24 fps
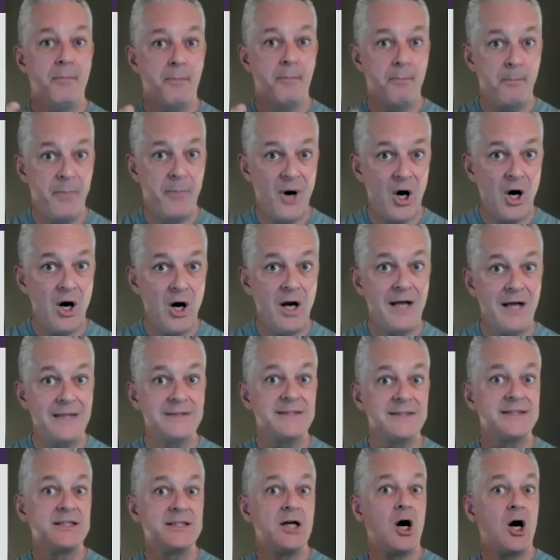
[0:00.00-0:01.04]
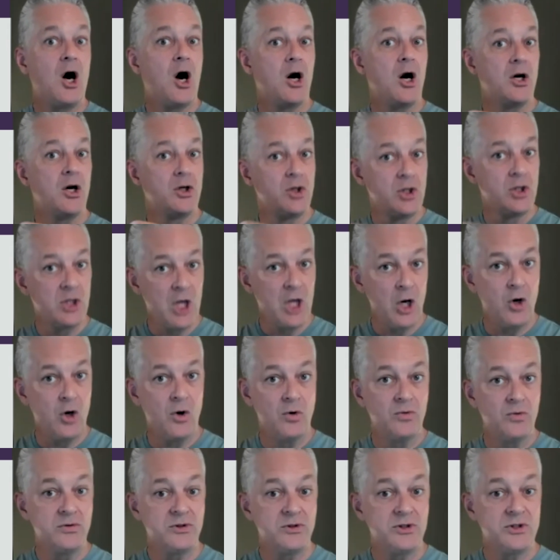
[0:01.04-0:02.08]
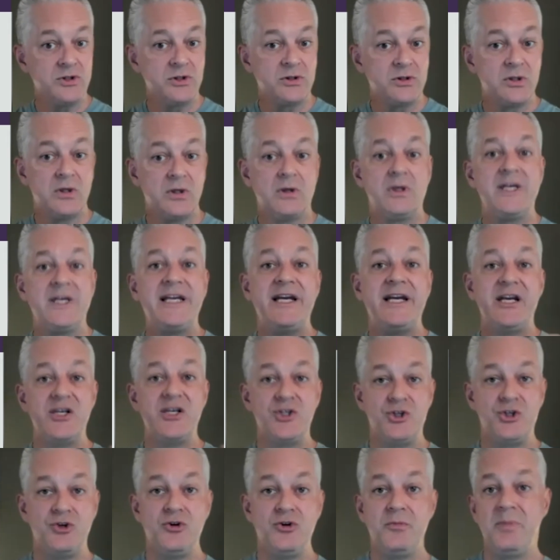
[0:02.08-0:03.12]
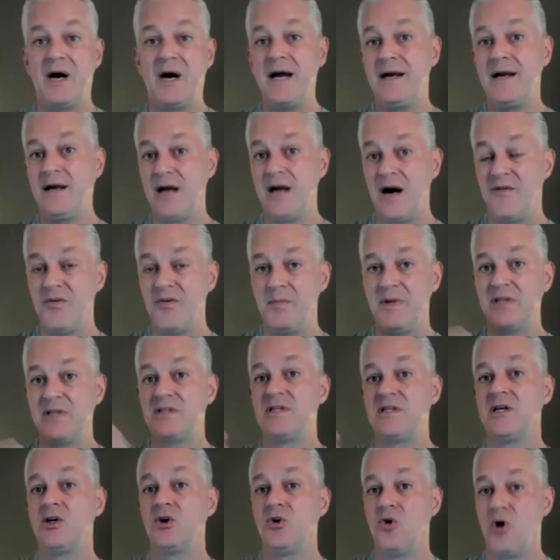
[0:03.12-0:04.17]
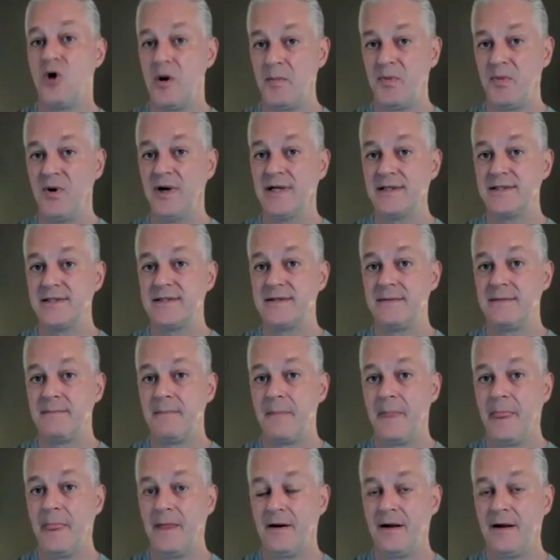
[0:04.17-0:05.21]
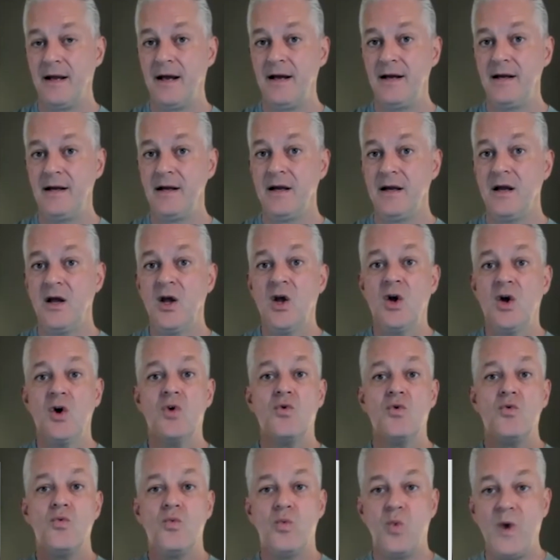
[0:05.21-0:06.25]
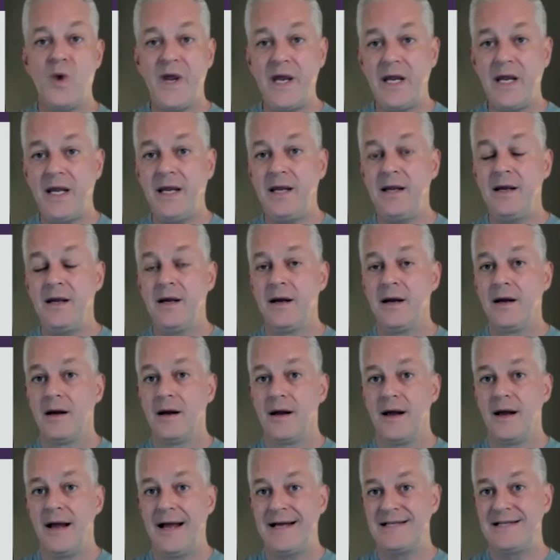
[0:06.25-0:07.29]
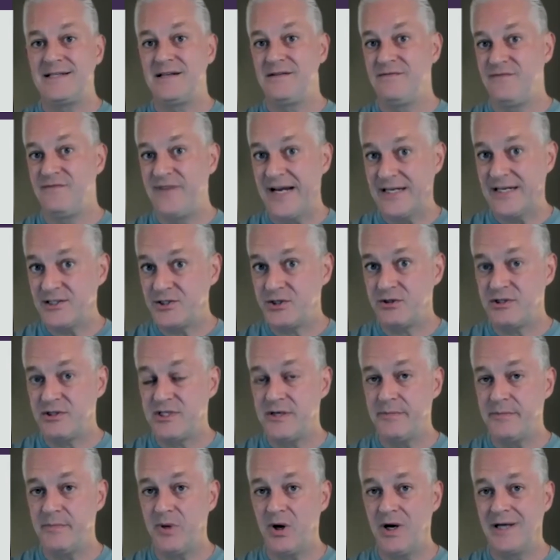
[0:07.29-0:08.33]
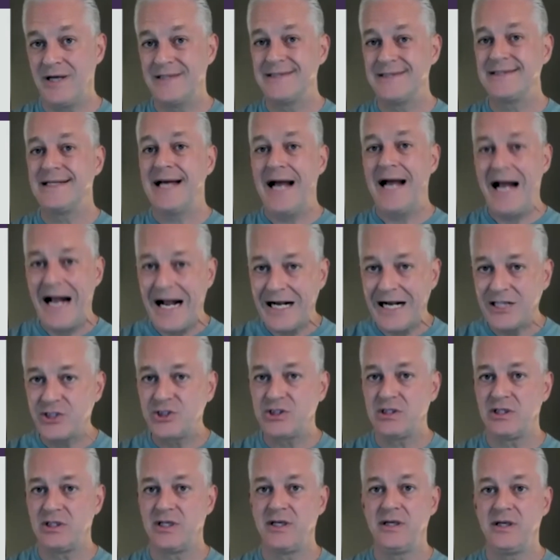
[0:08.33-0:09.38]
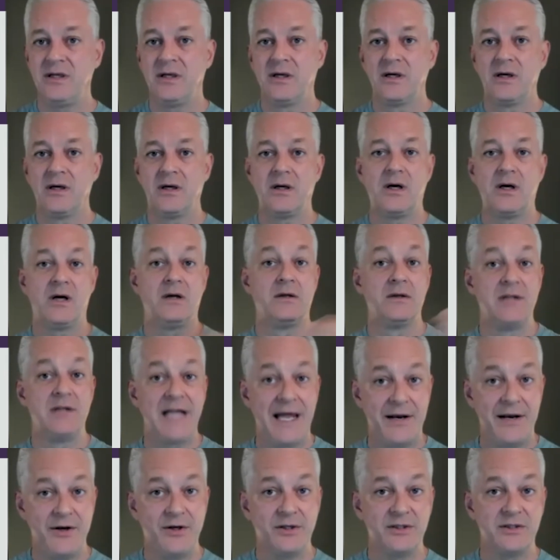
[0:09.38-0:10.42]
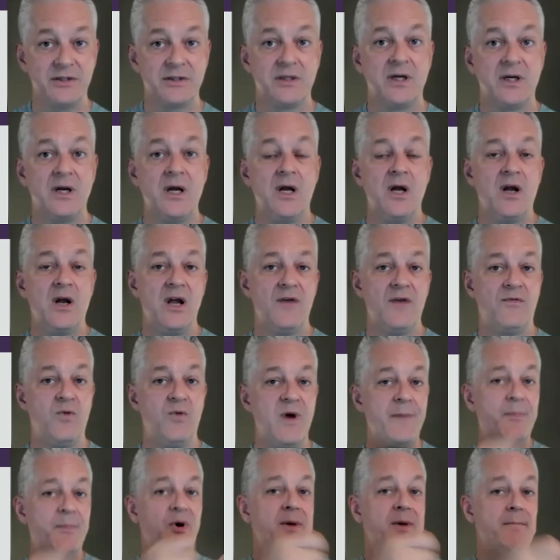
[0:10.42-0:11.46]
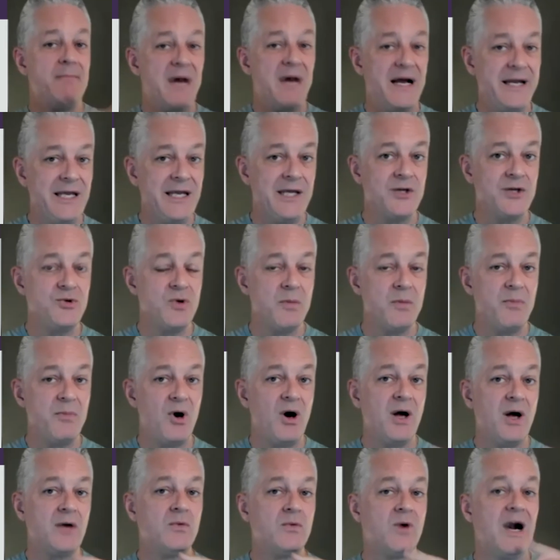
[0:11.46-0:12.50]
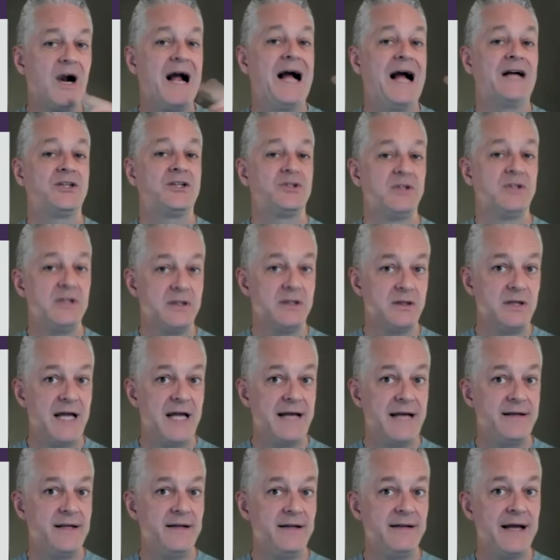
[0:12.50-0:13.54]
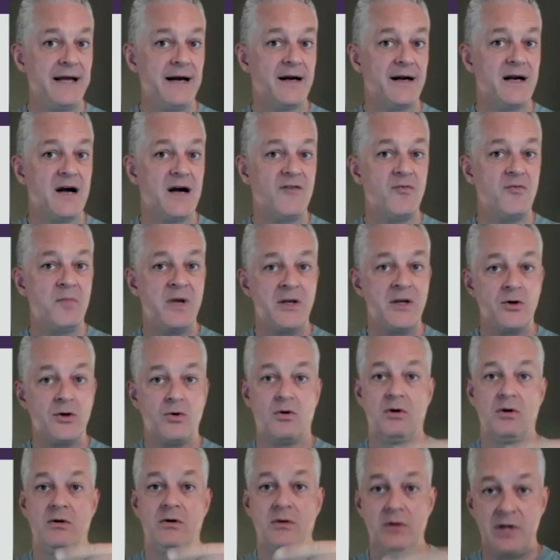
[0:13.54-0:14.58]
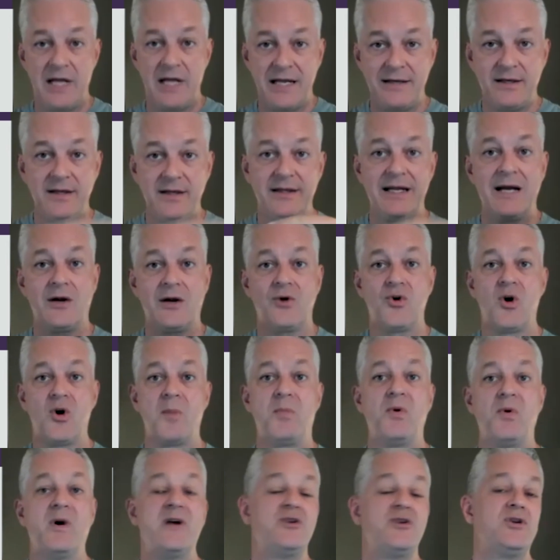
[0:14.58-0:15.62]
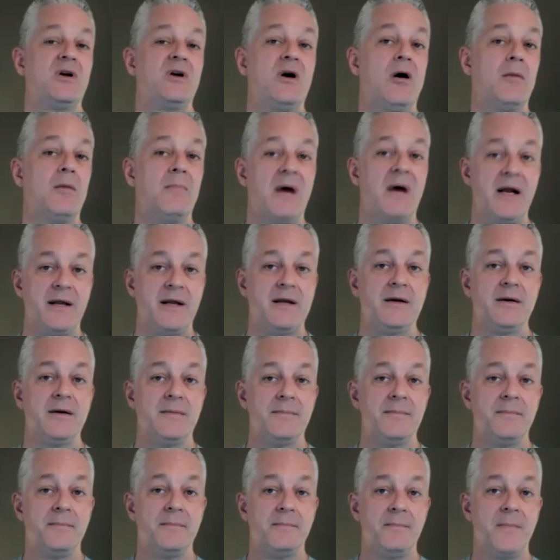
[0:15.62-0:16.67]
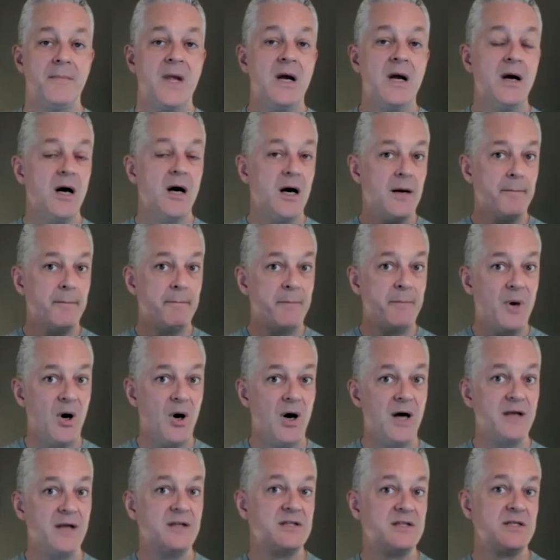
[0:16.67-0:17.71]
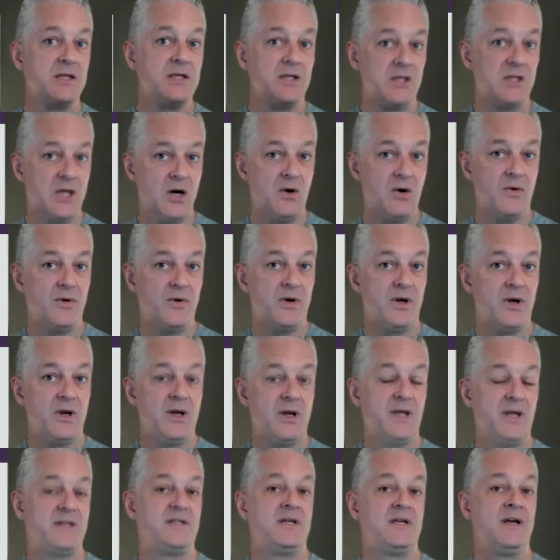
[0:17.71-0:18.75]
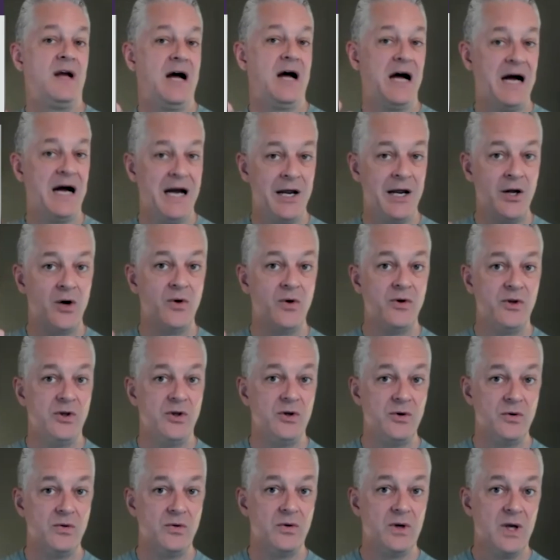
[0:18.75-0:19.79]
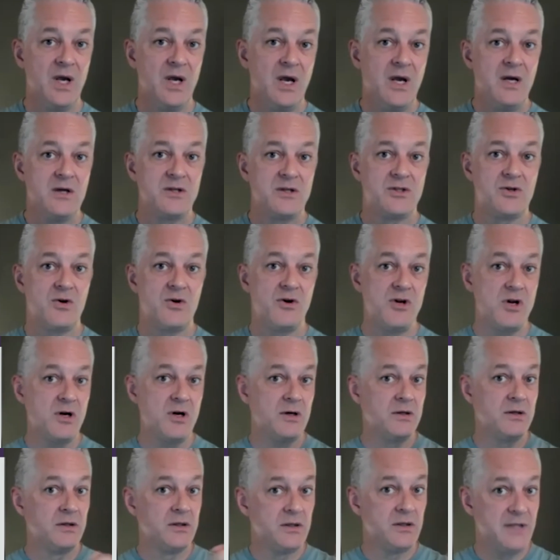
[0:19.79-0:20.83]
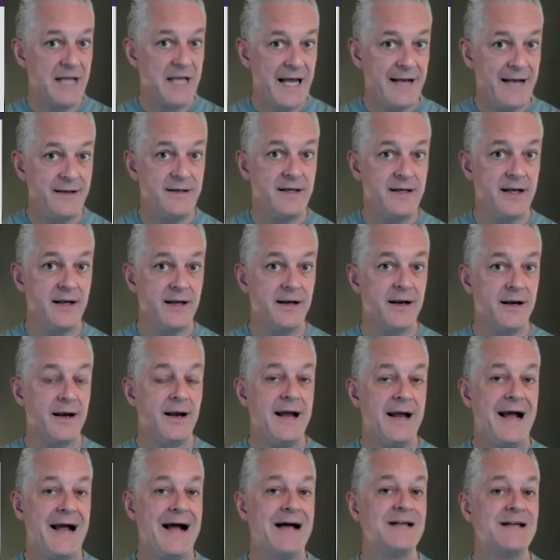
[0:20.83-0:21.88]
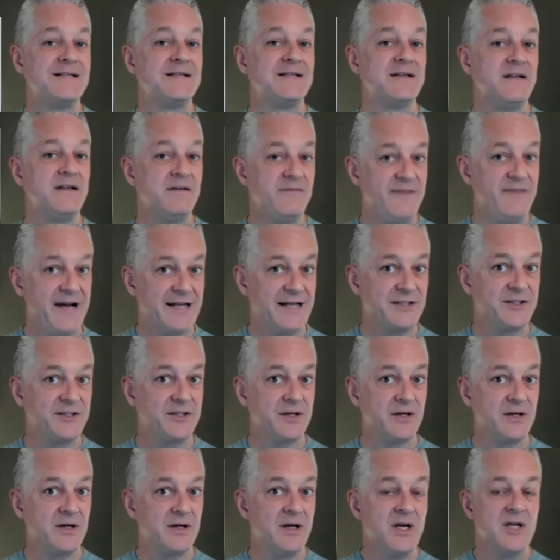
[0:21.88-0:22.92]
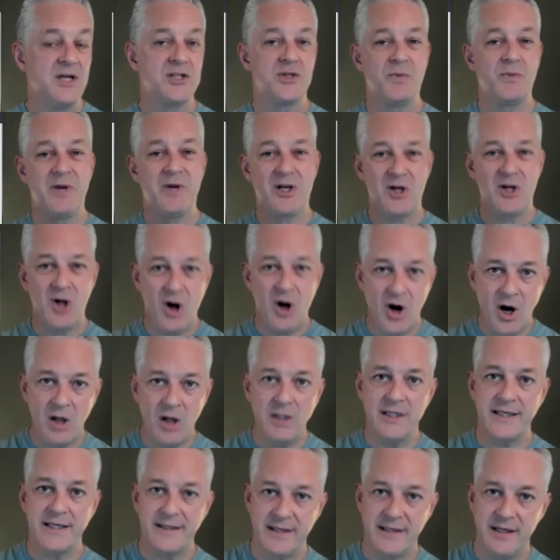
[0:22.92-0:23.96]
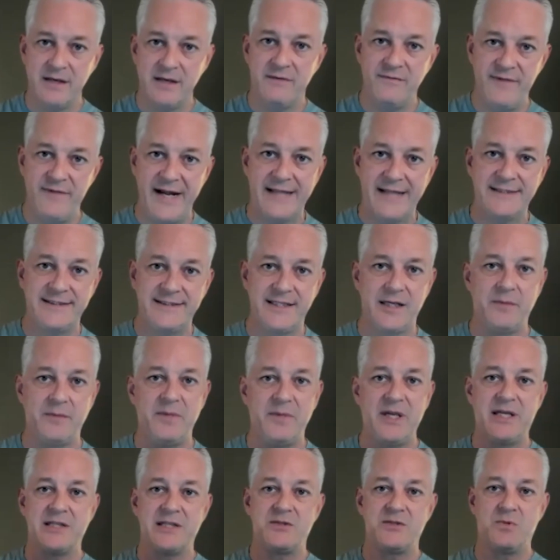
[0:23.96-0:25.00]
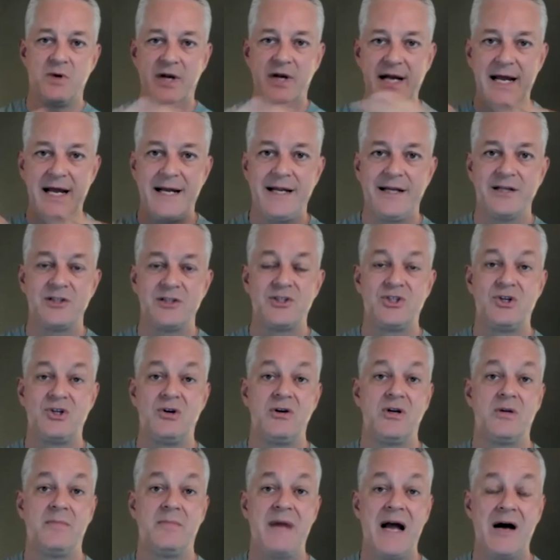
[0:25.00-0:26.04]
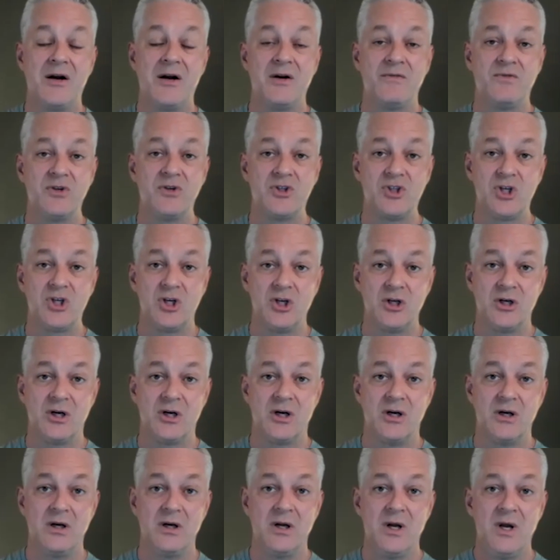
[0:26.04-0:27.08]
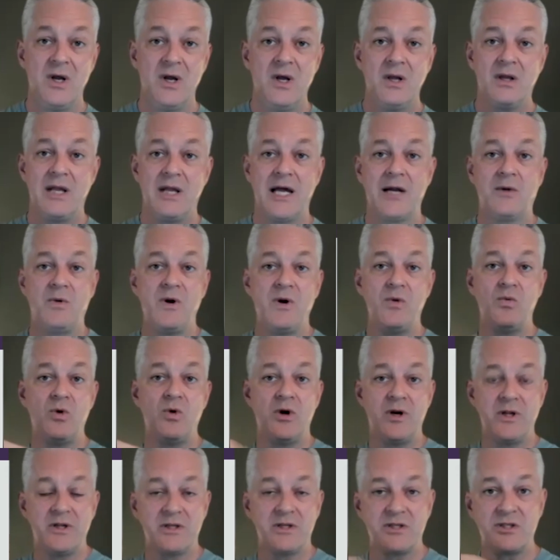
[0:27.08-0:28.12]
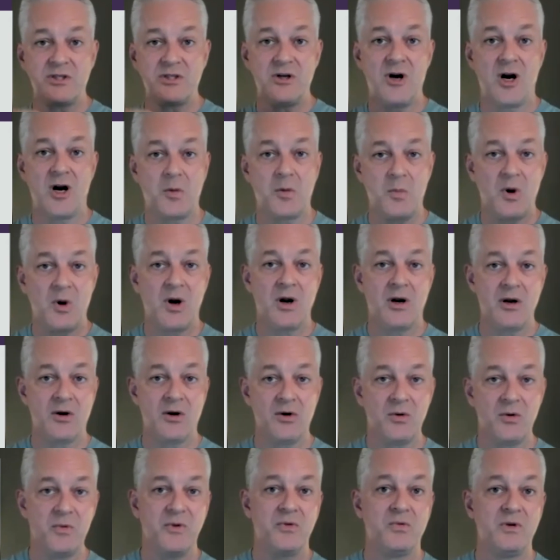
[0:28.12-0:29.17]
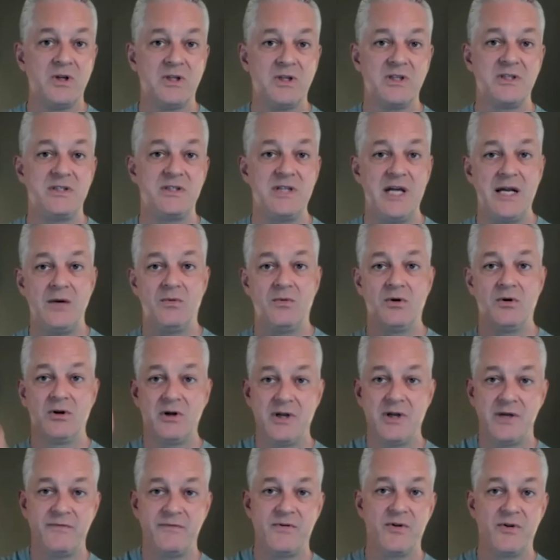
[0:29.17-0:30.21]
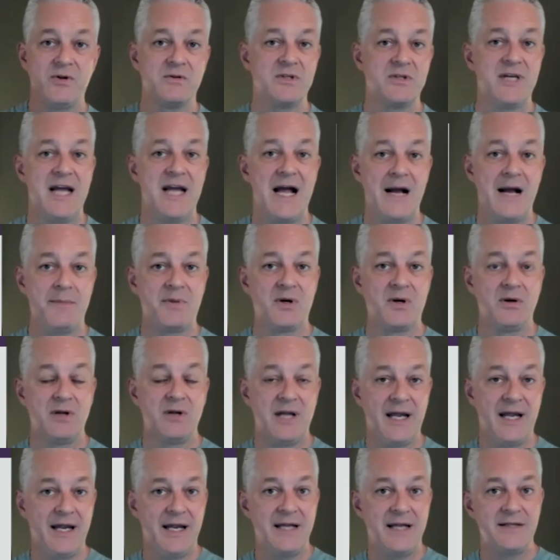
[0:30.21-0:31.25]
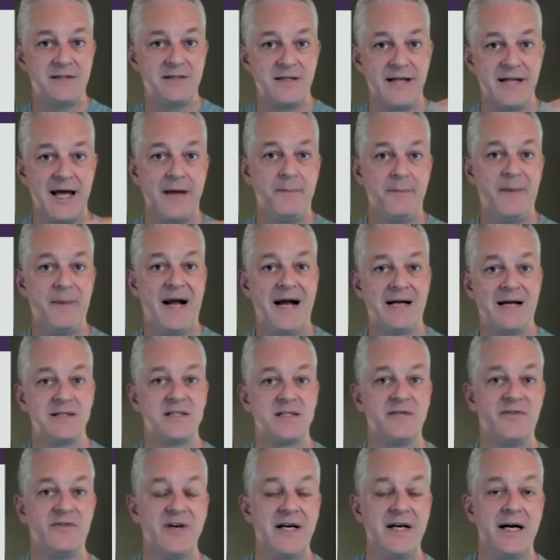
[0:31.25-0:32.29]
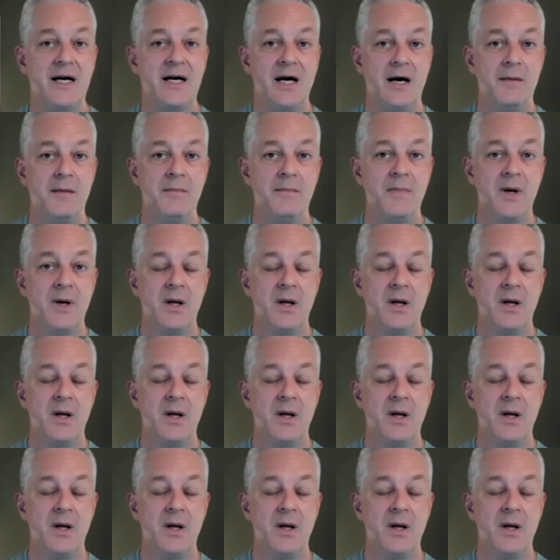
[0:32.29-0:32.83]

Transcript: Bonds are loans issued by governments and corporates, okay? We, as investors in bonds, actually are lenders. If we put money into a bond, we're actually lending that government or lending that corporation our money. A bond is a loan. It's an IOU. So you're lending as an investor. So we call it investing because we're getting a certain amount of return, like we would in the stock market or with real estate. We're looking for those capital gains and that passive income.